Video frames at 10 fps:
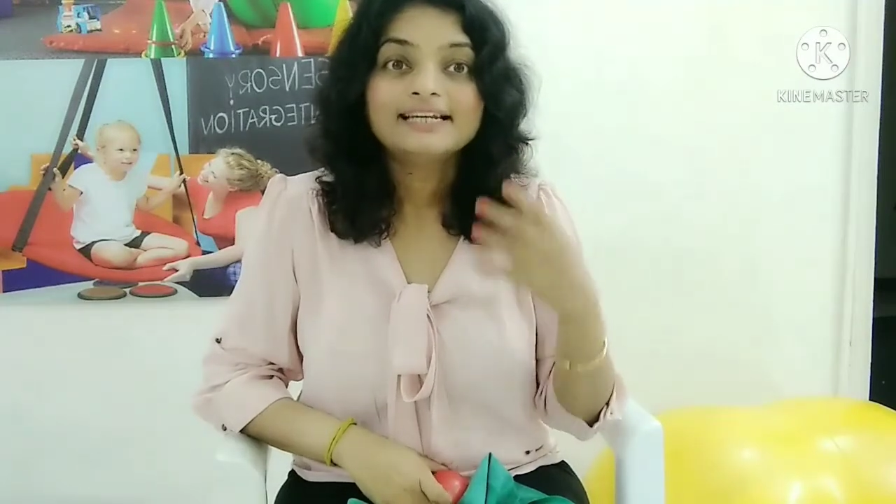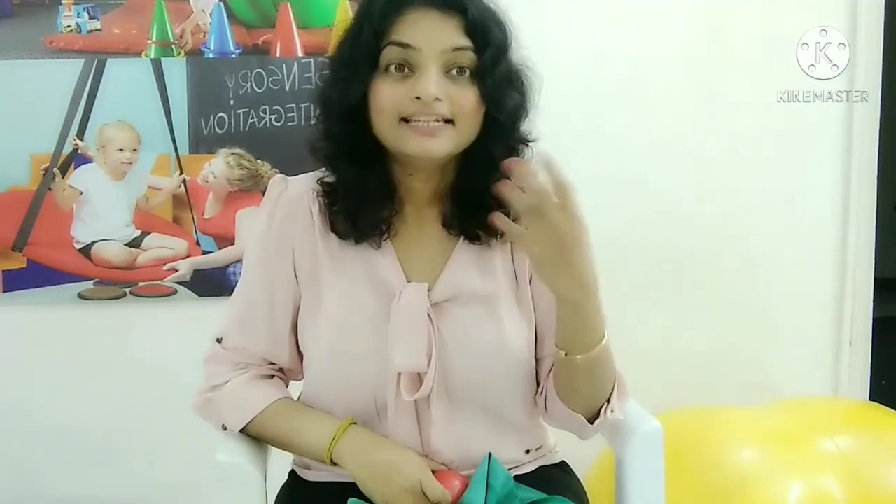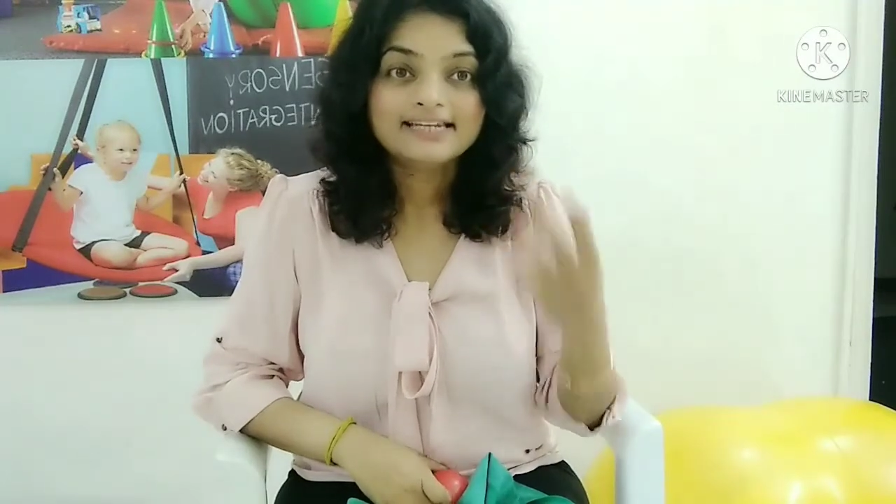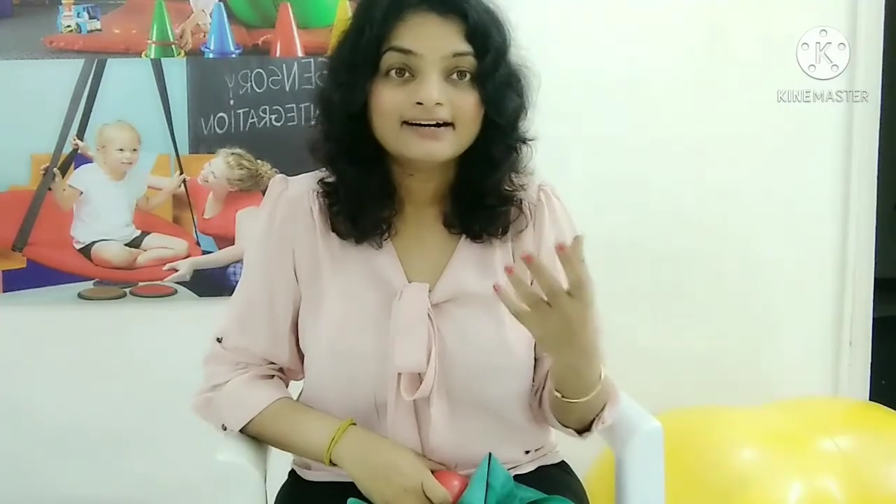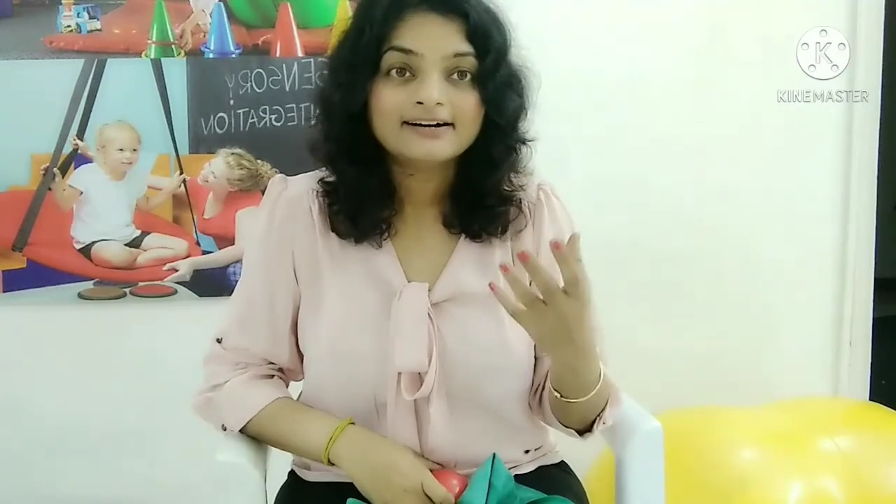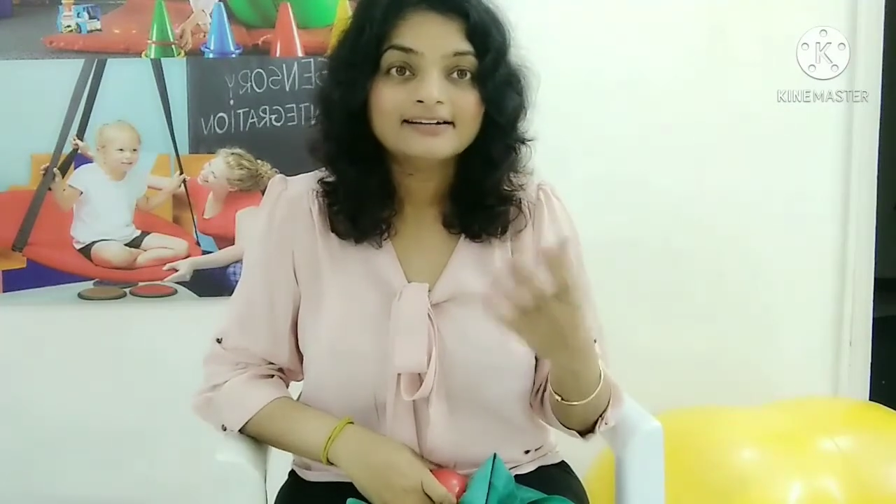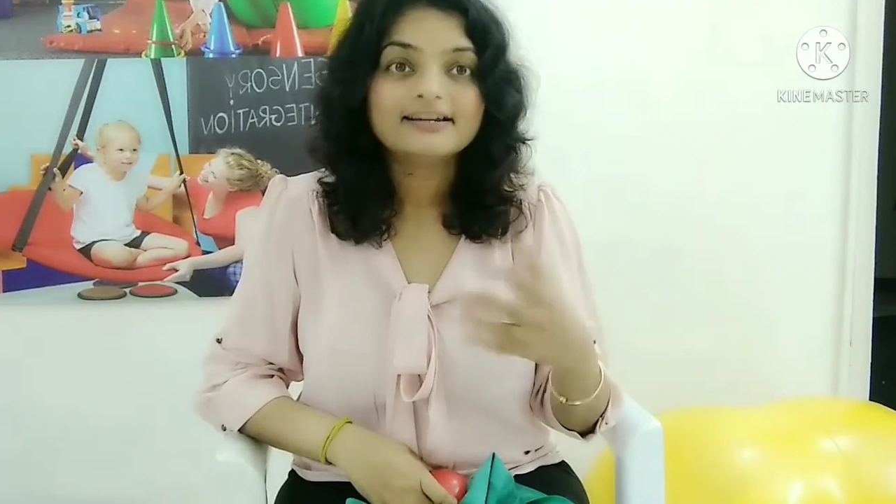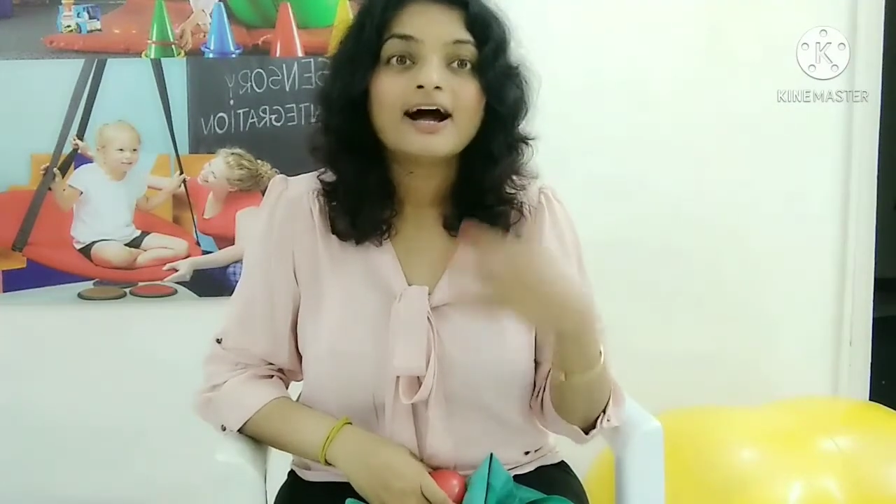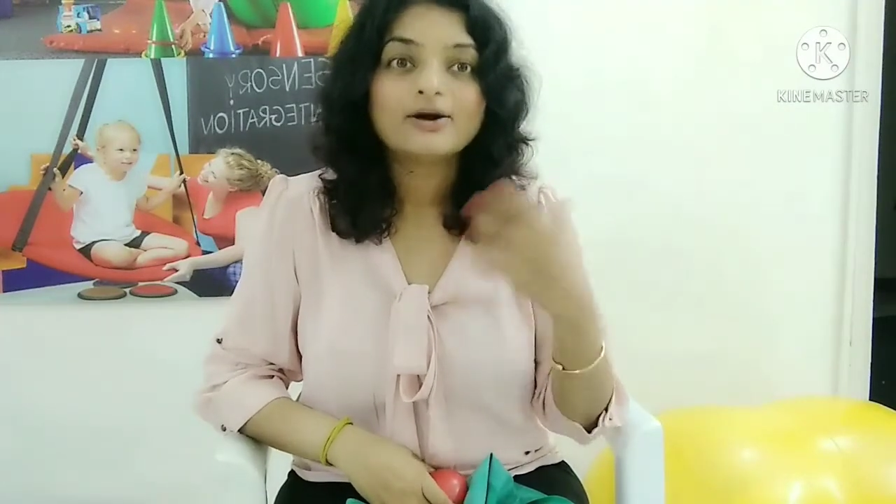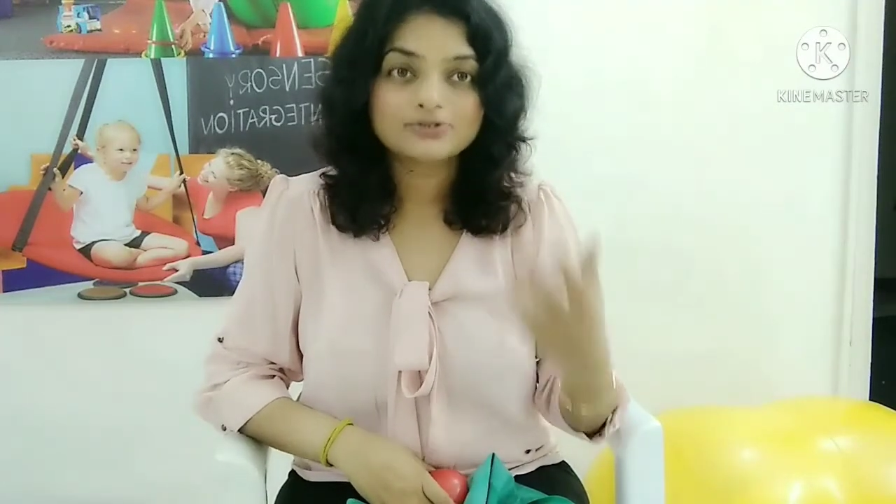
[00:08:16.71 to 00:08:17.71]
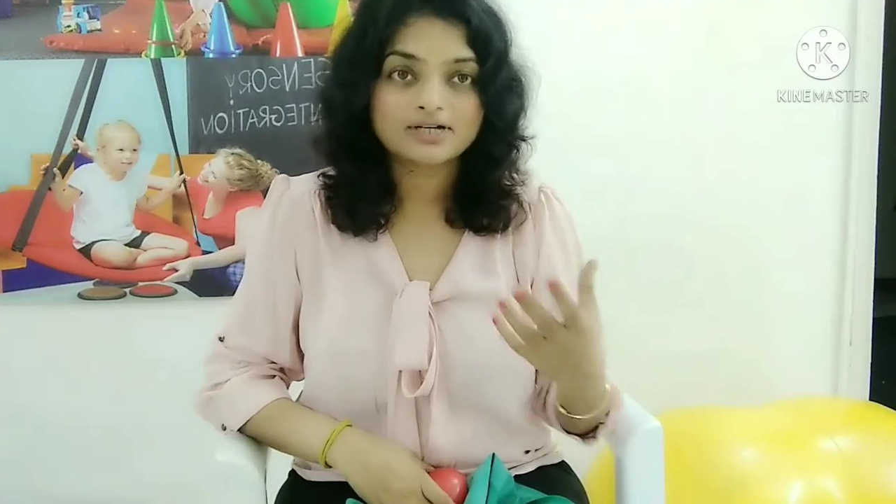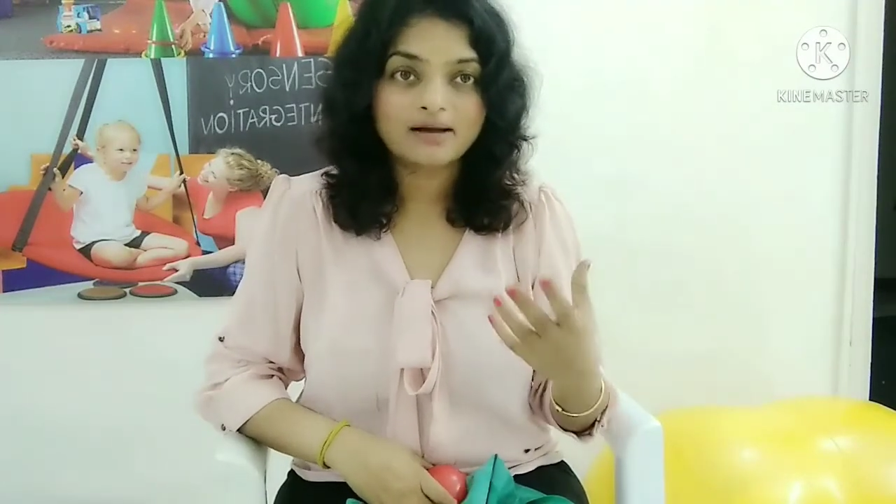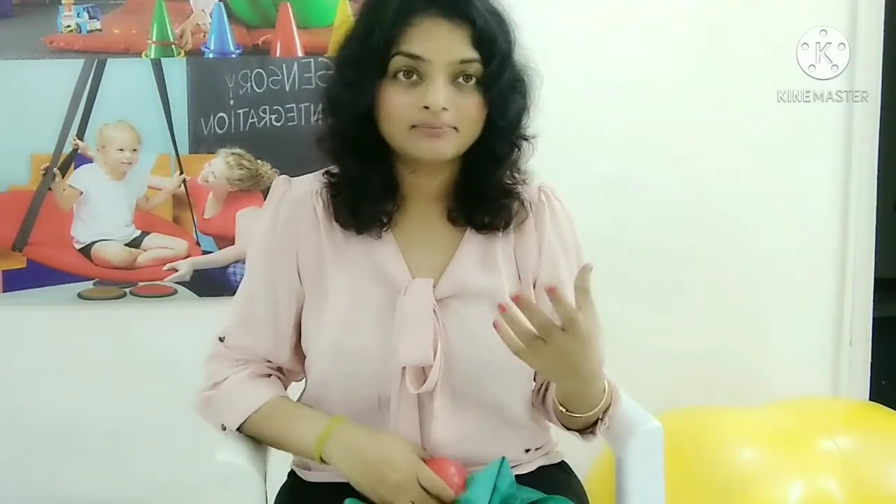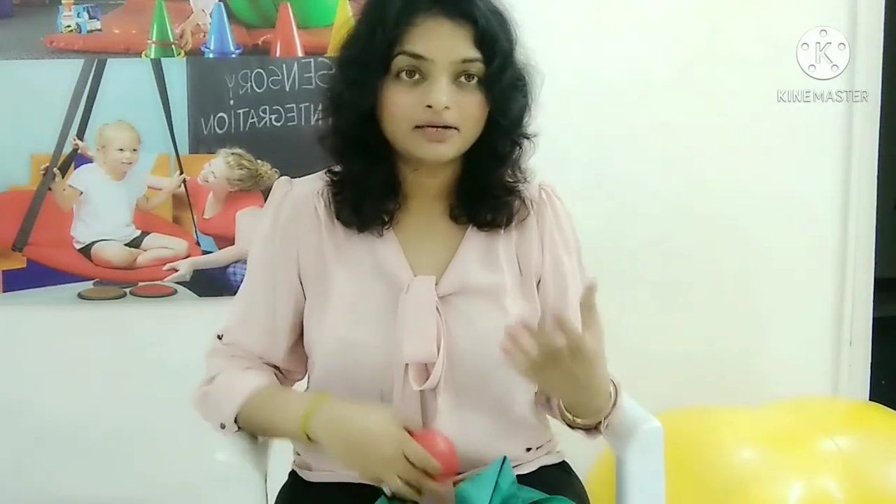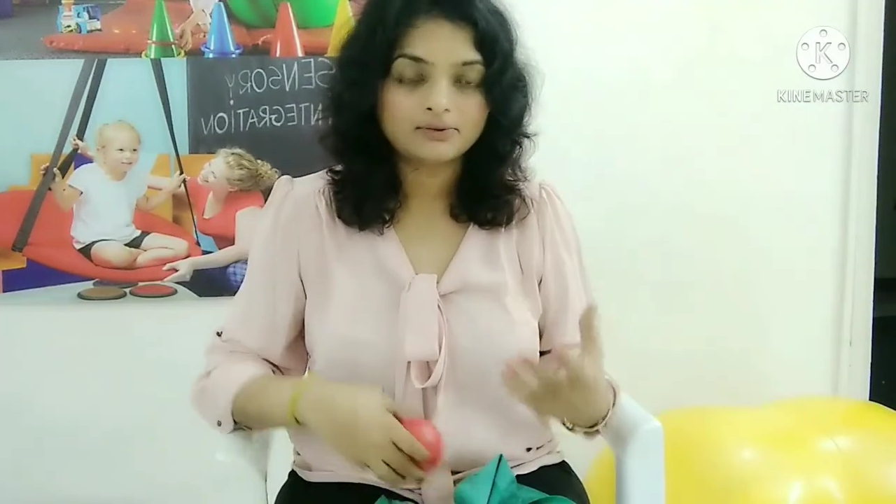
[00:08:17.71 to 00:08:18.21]
learn how to
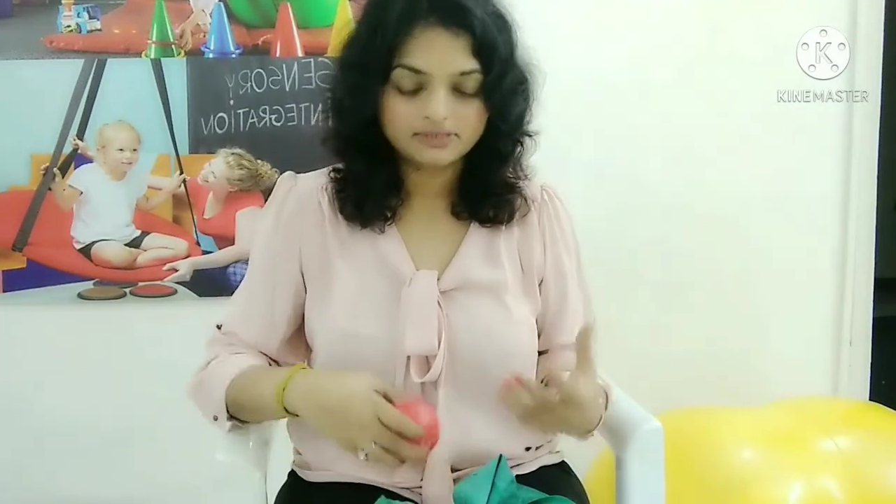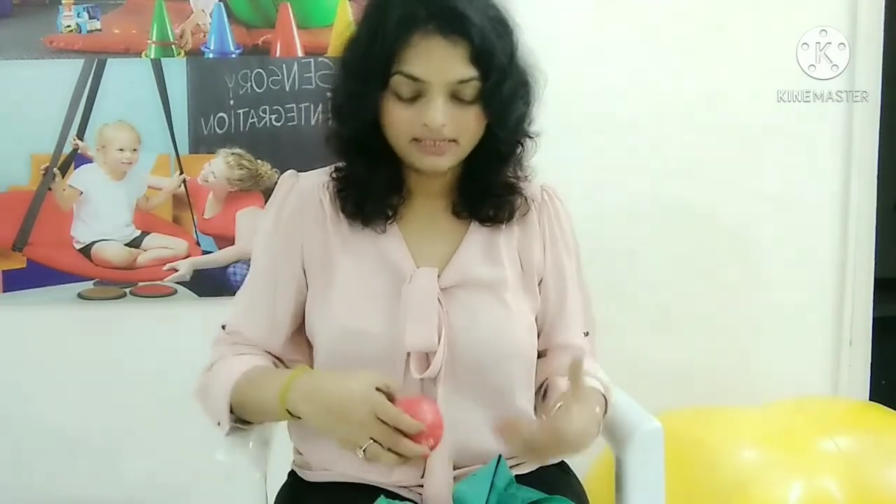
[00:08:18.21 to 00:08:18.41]
calm down.